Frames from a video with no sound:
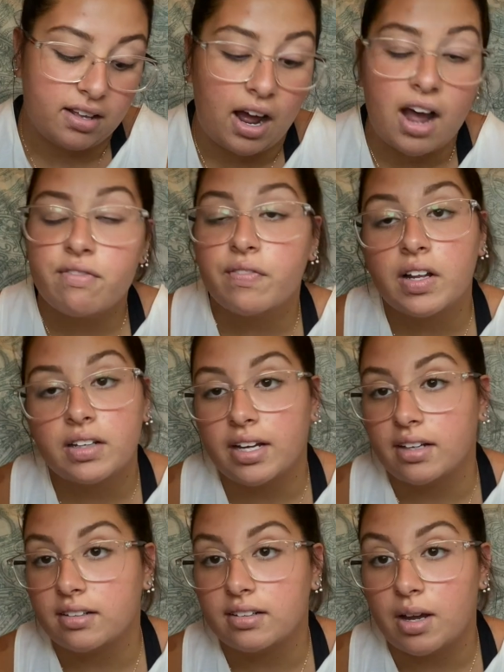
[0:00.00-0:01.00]
I felt
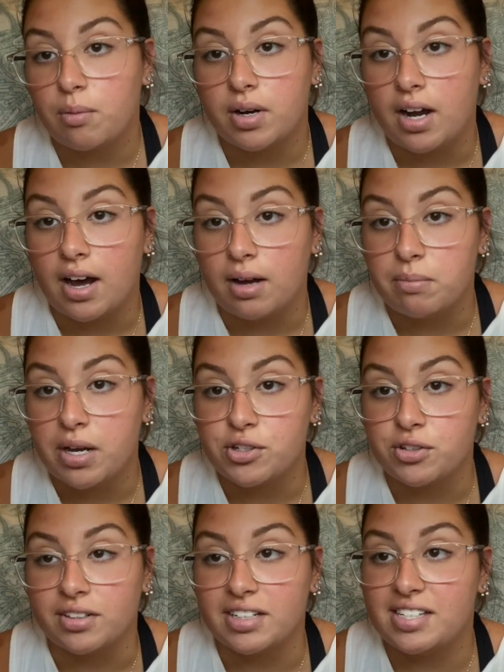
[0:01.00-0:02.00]
like they were not
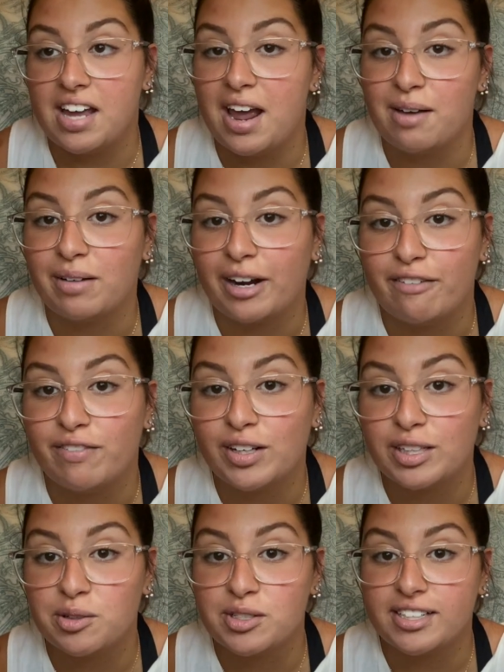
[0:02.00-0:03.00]
measured the same. Like I felt
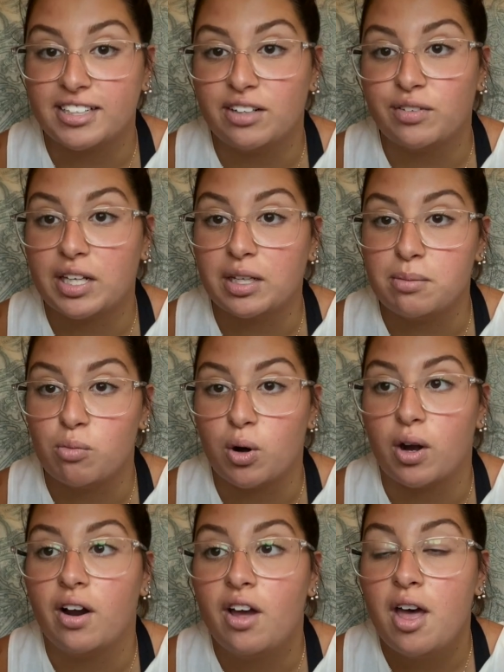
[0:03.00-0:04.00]
like there was significantly
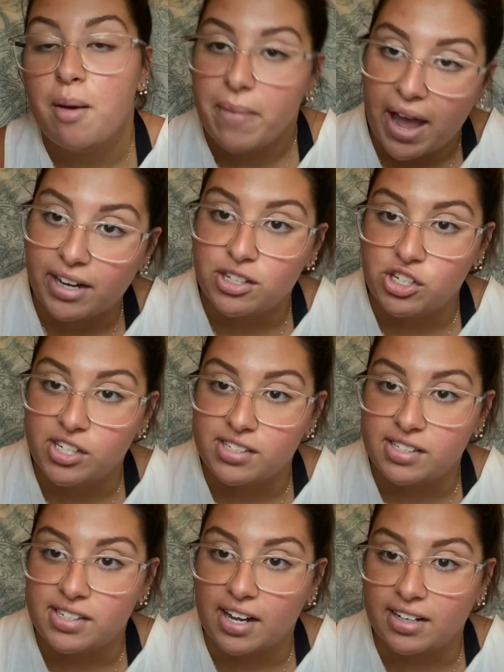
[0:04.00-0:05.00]
more mac and cheese
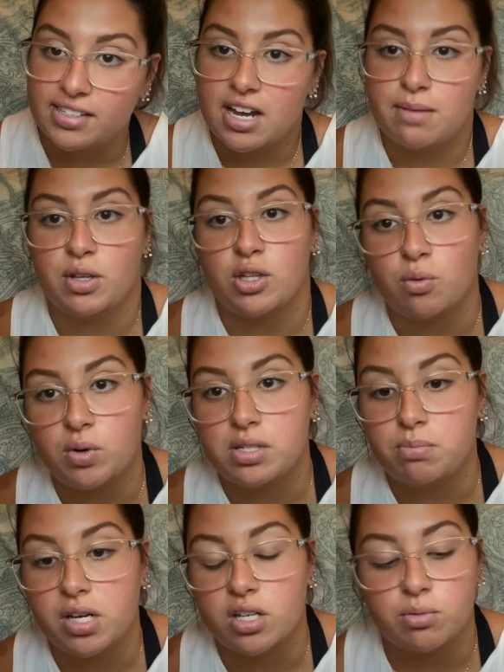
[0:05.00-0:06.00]
the second time than there was
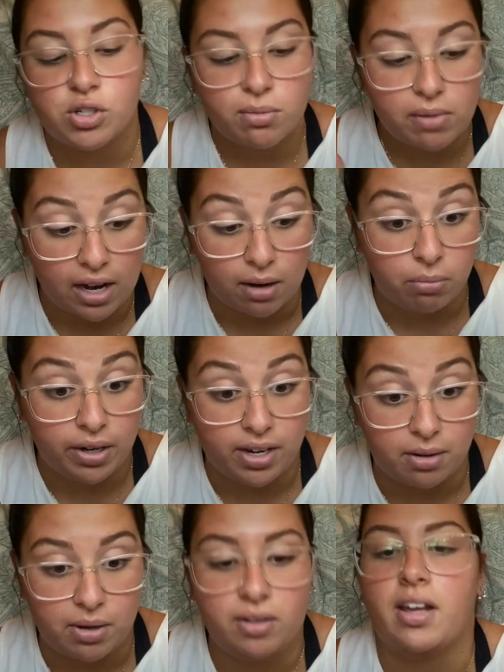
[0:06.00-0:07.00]
beans, which I'm not
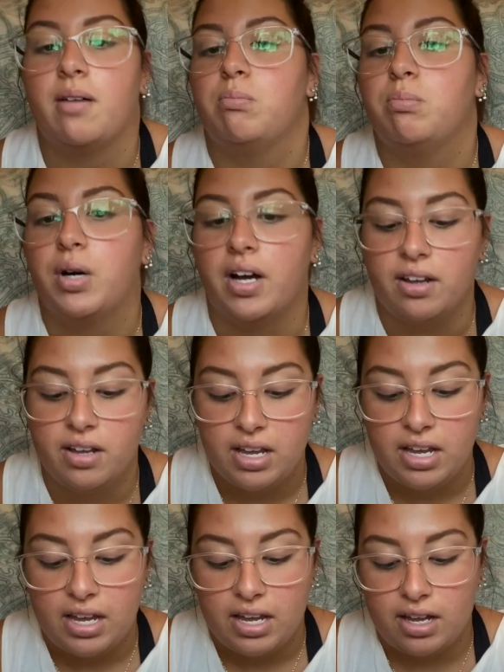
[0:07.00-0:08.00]
complaining about yet,
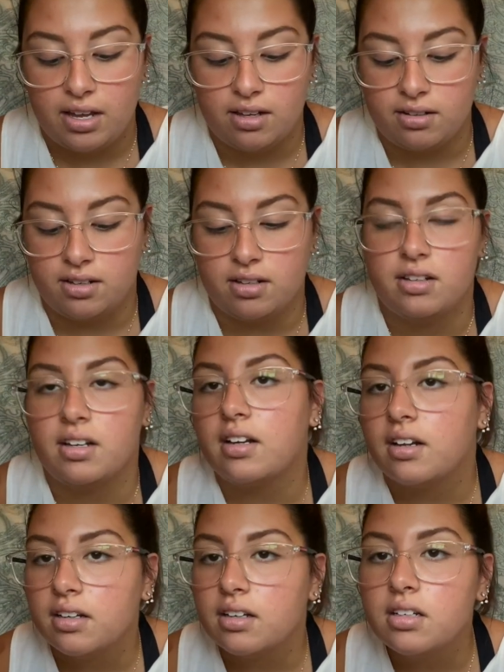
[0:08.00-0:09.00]
but
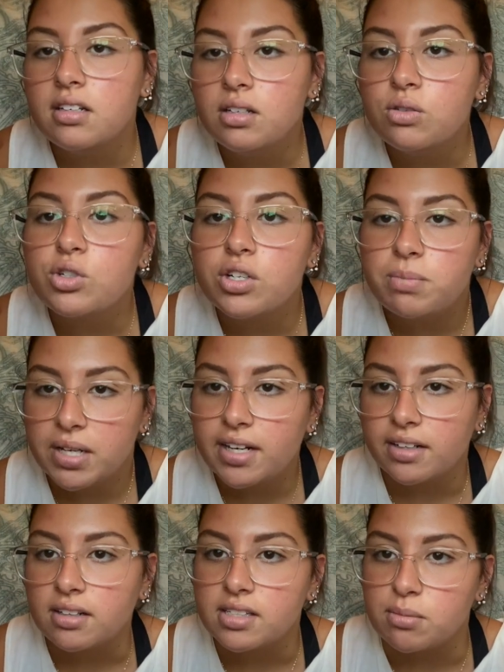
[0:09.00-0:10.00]
you should be
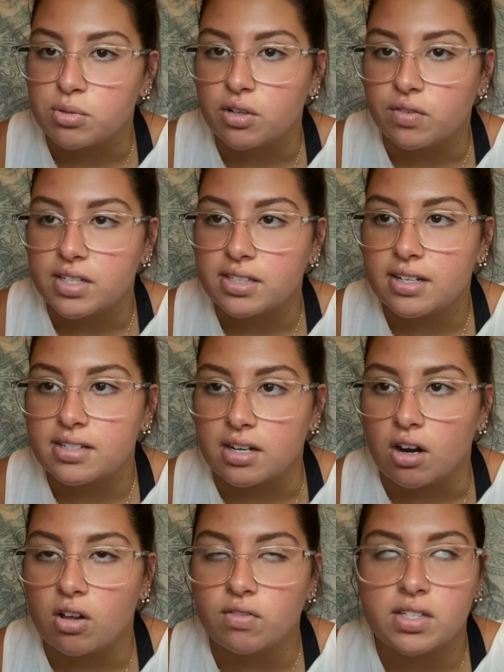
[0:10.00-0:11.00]
getting the same serving size and
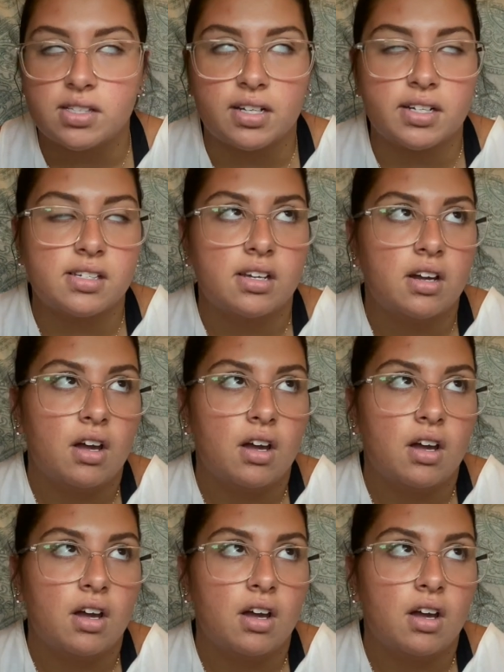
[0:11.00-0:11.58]
all these things.